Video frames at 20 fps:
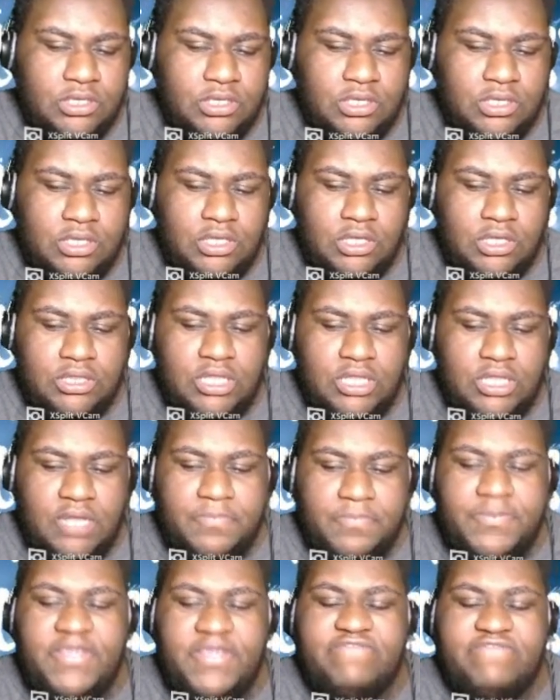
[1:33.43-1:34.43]
Lapeef
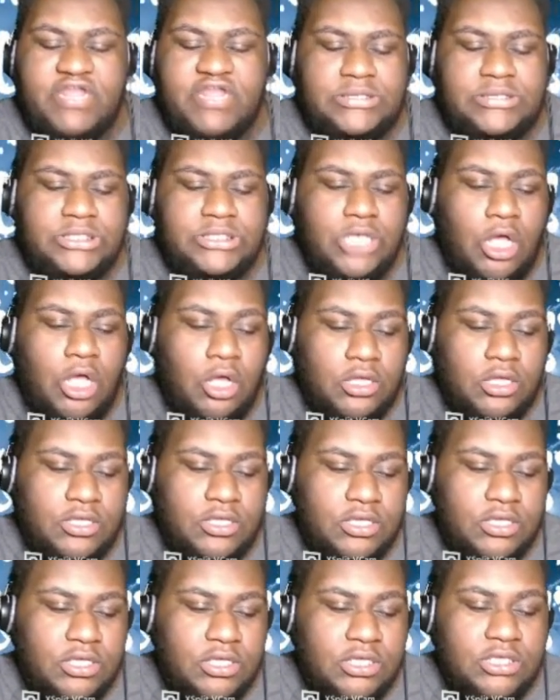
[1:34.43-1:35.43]
Let's Talk.
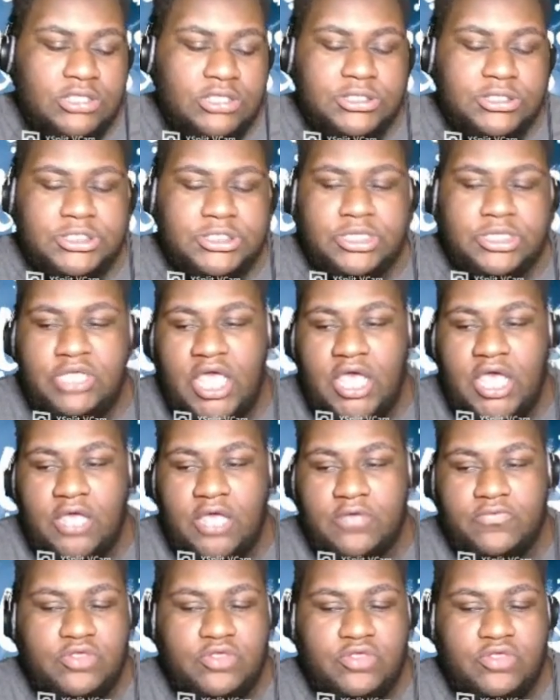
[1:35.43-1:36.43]
So you
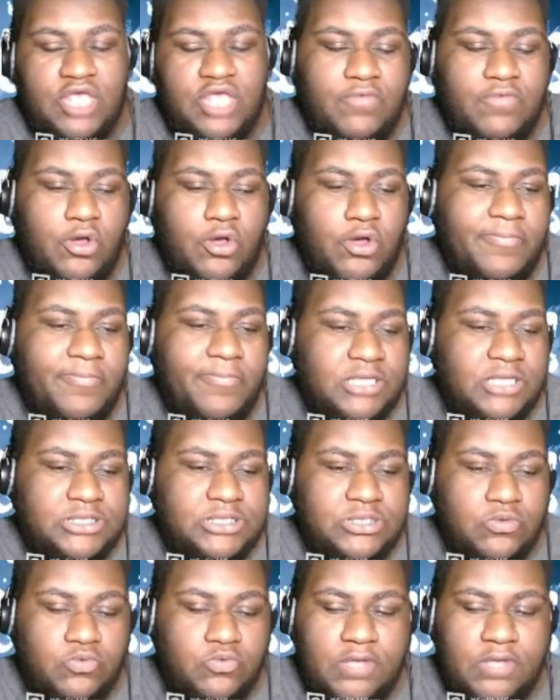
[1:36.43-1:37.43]
have a whole bunch of
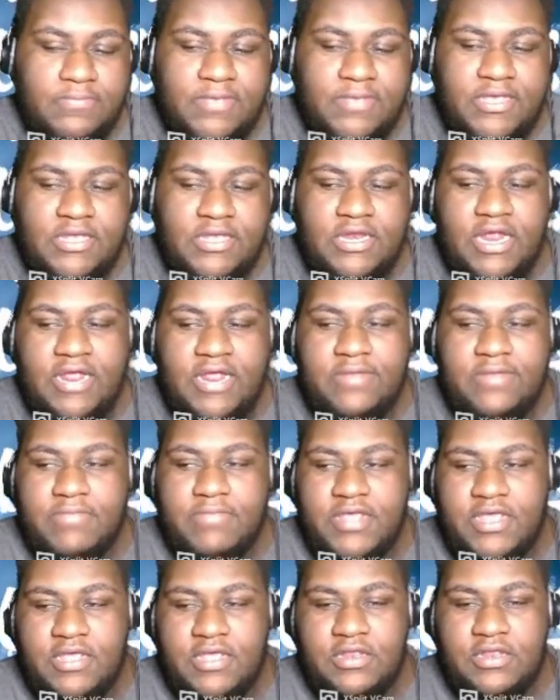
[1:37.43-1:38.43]
women and men.
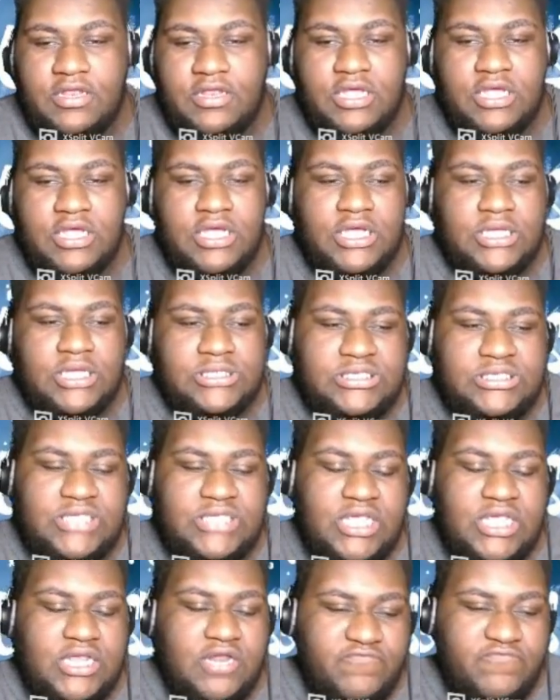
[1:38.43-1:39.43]
There's 10 of
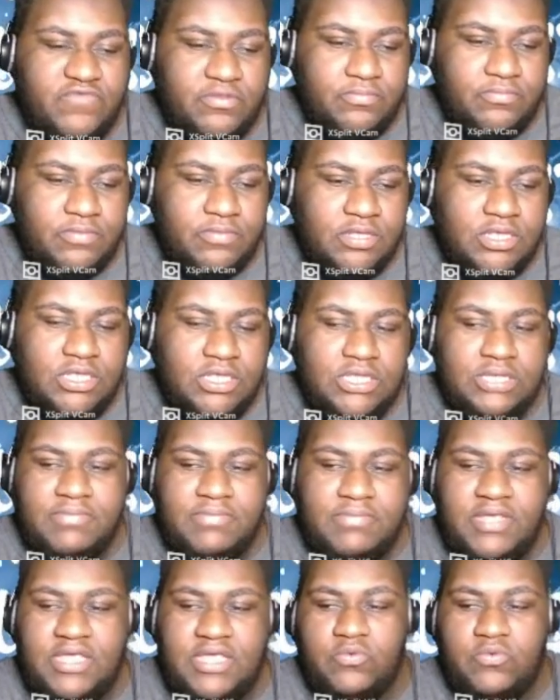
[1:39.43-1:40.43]
them. Men,
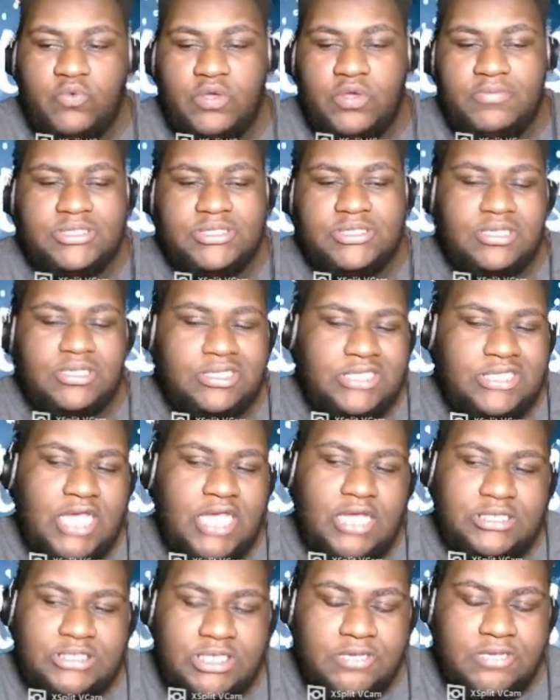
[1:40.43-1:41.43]
women, sometimes
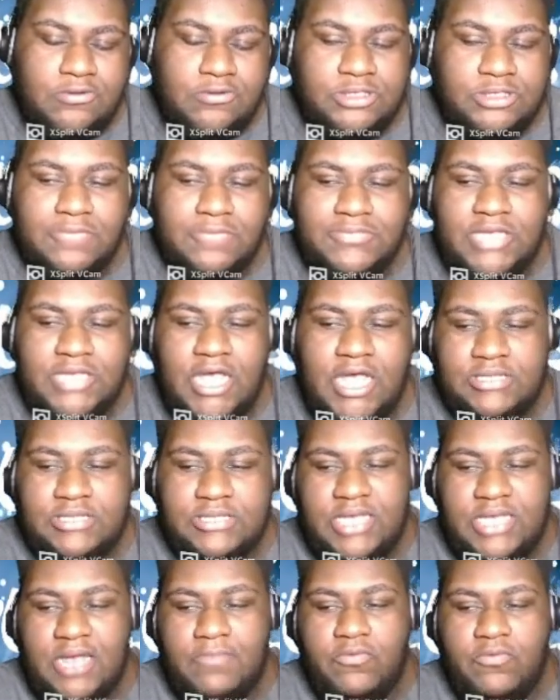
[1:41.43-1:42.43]
equal, sometimes not,
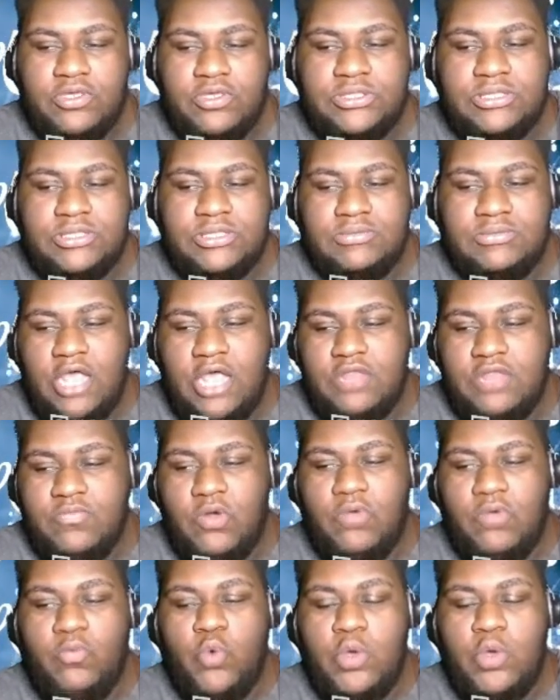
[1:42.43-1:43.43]
more, sometimes more
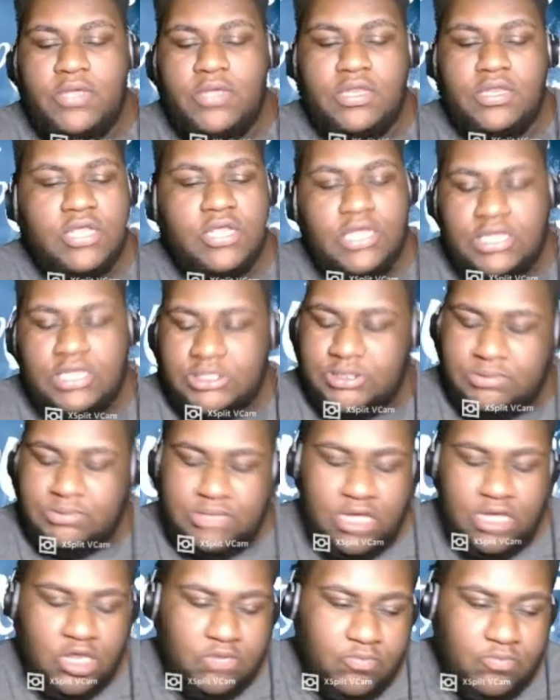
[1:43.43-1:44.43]
women, sometimes
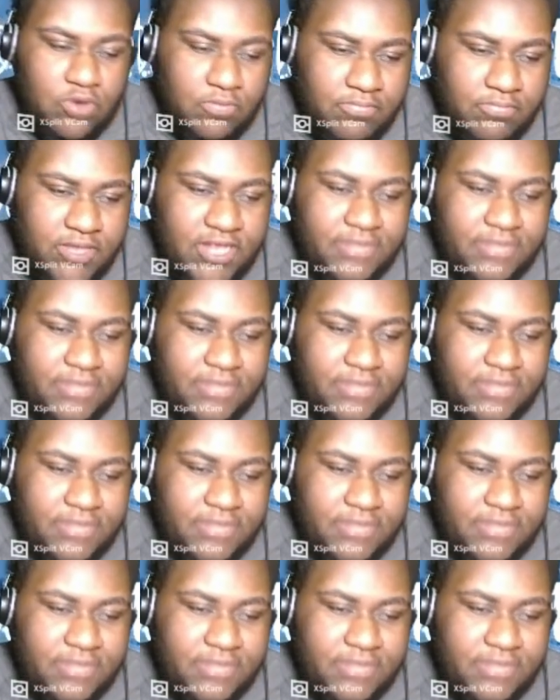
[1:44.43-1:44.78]
more men.